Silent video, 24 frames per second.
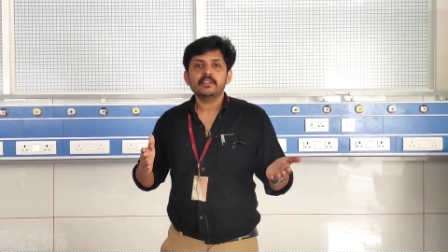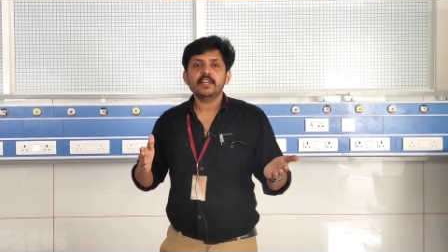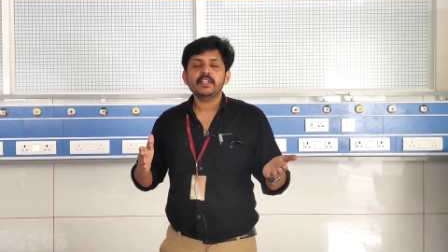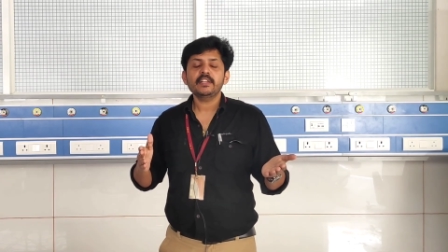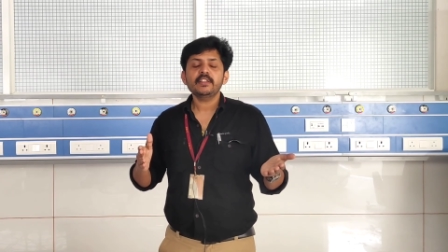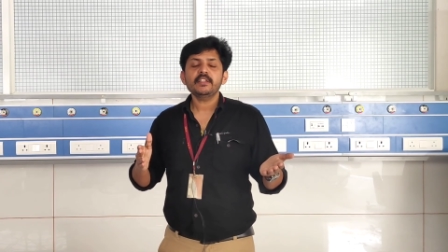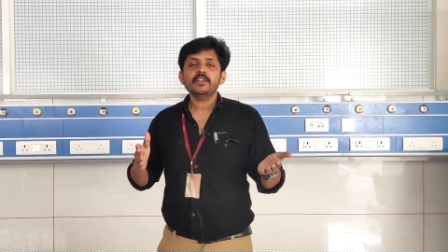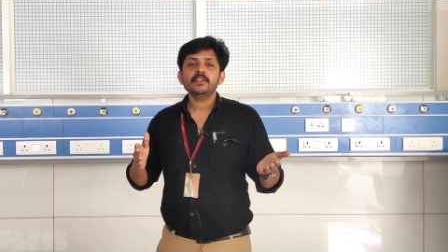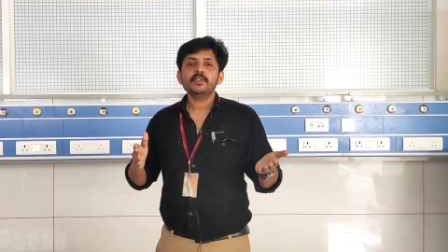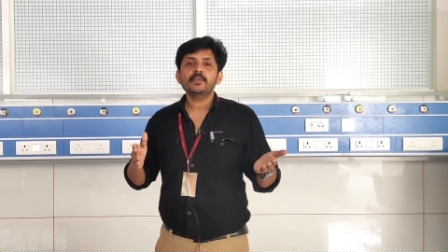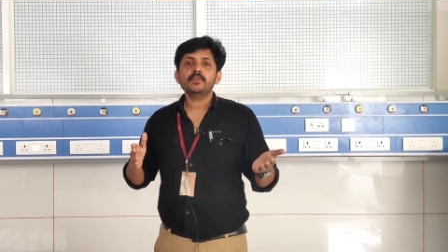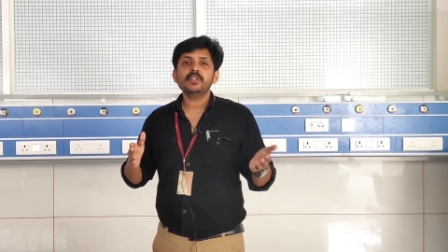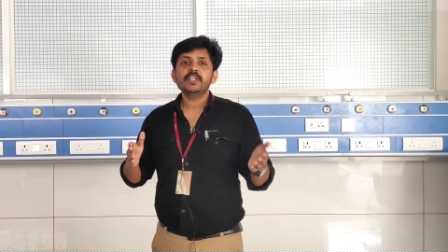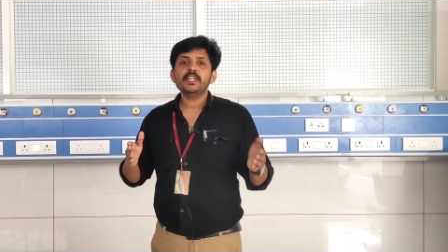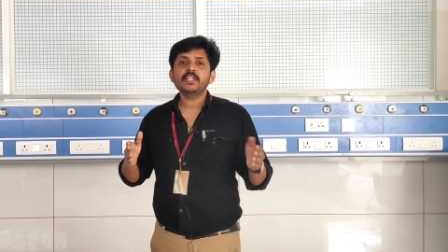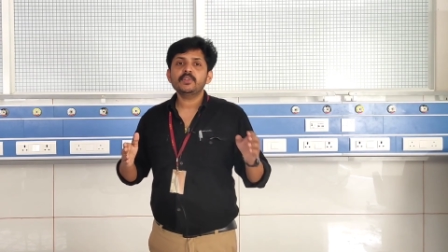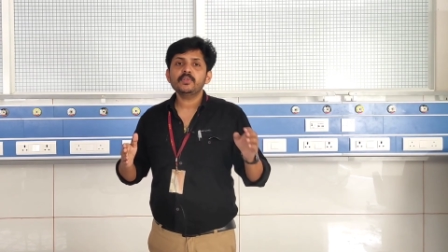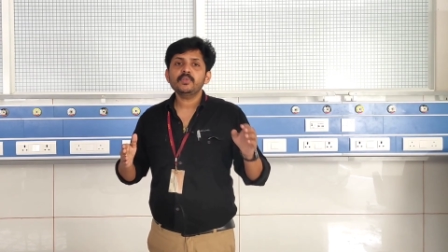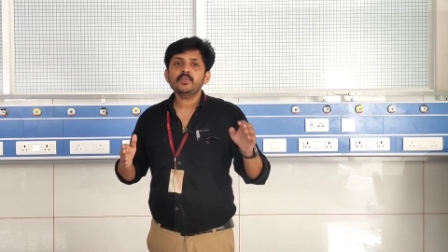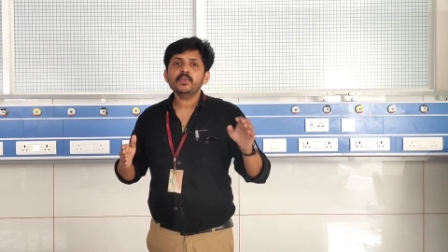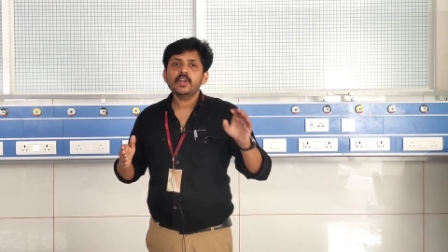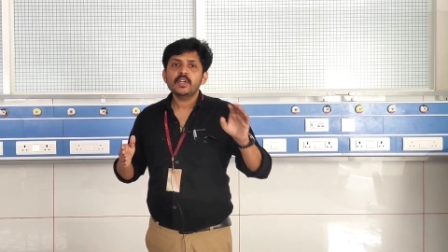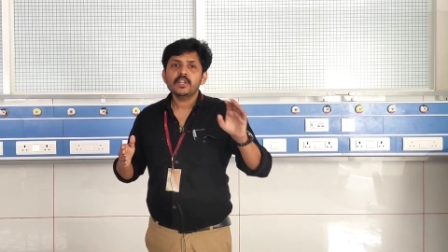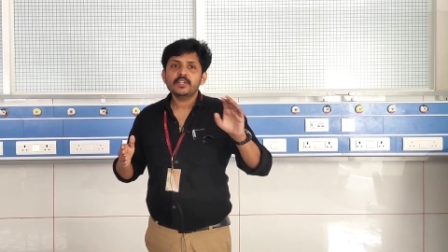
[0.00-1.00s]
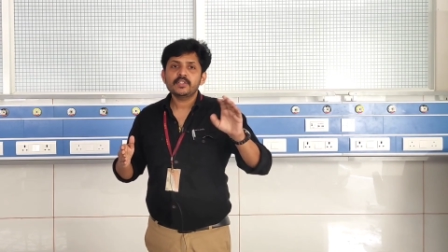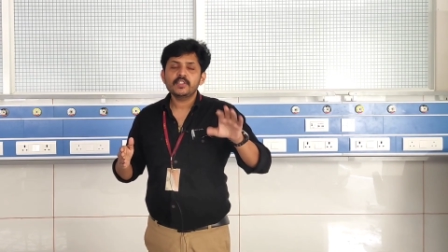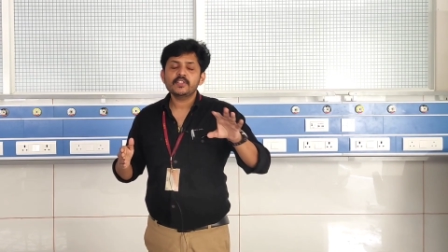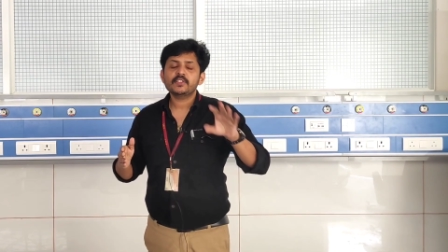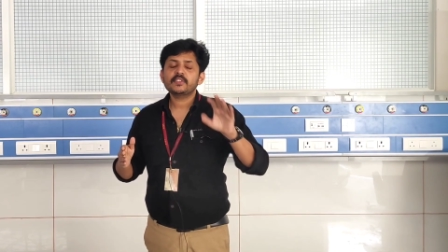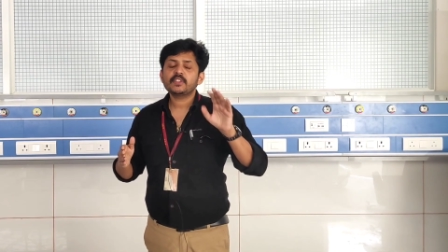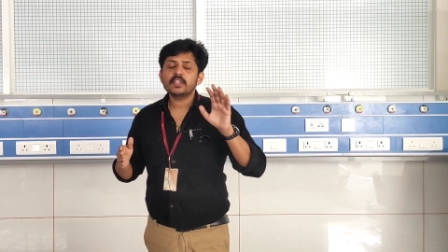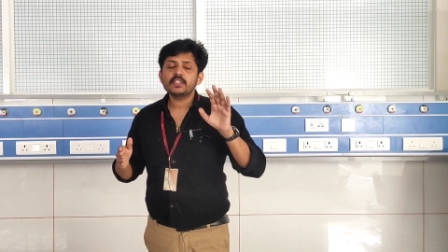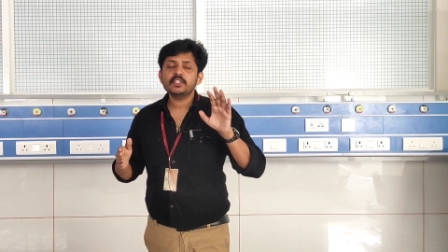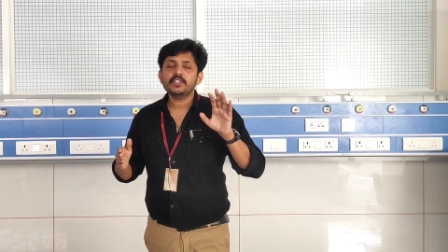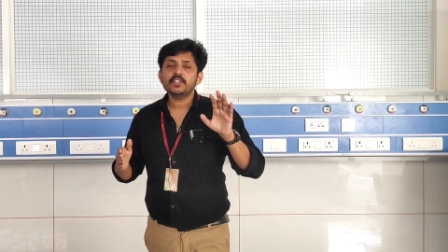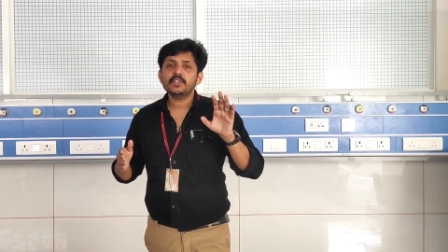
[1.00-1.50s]
then you need to
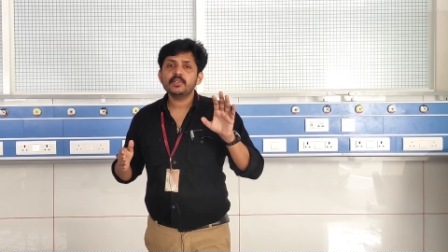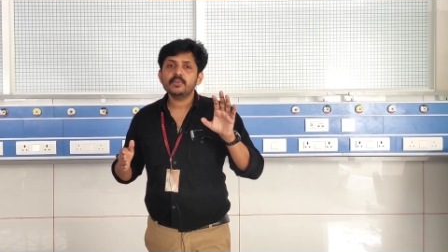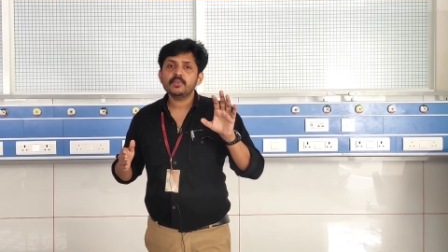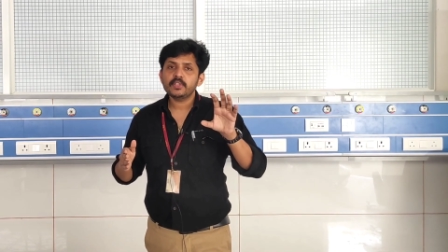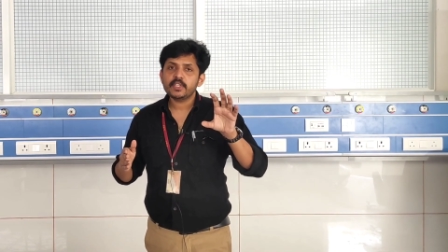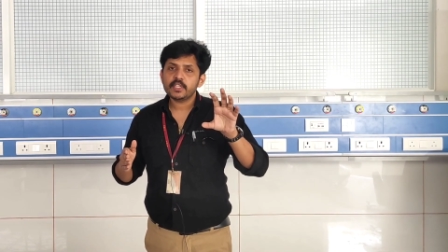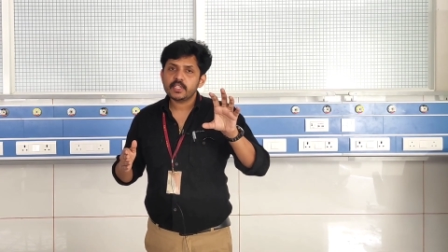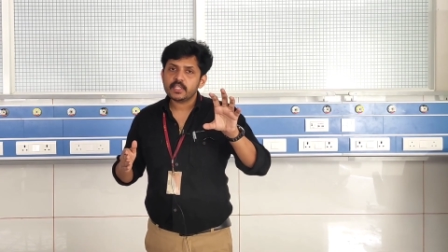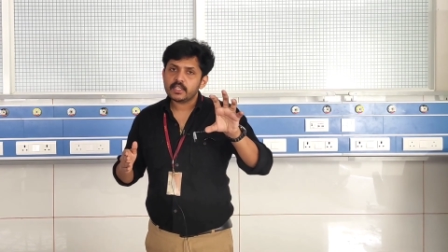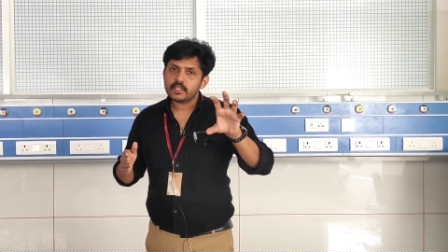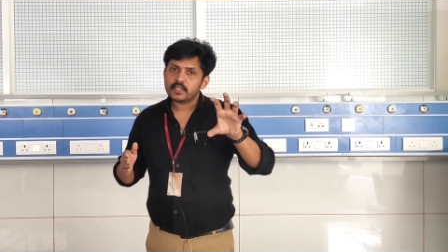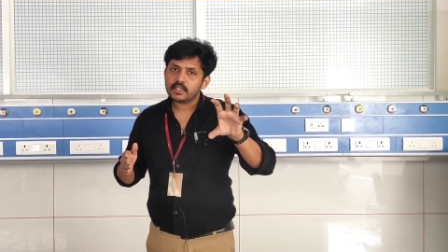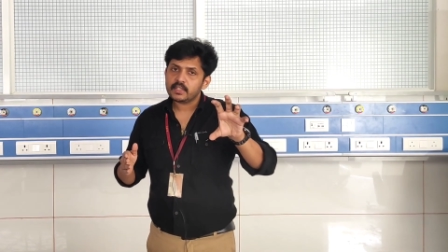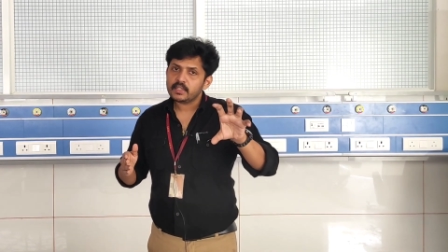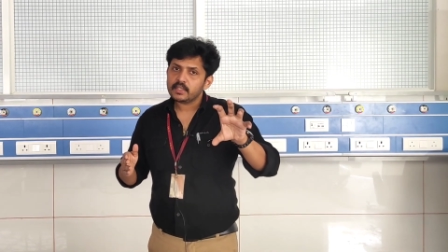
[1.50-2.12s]
discontinue the